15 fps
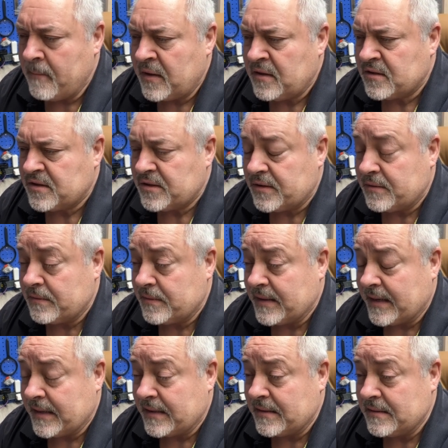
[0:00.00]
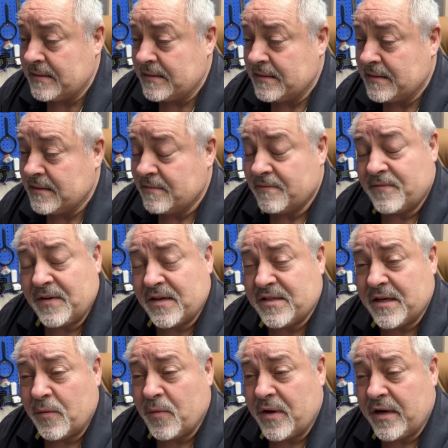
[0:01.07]
So when I finished
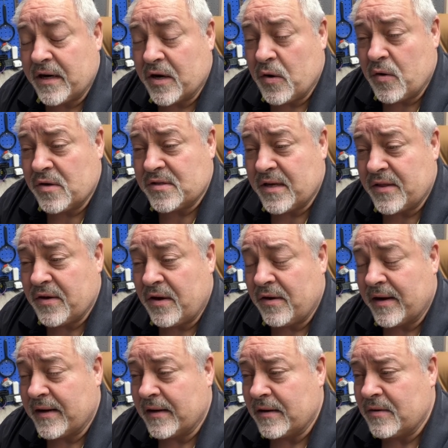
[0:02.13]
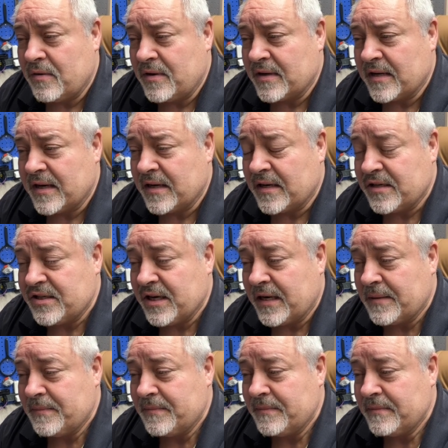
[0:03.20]
that one-year course, I thought I could go out and get a job.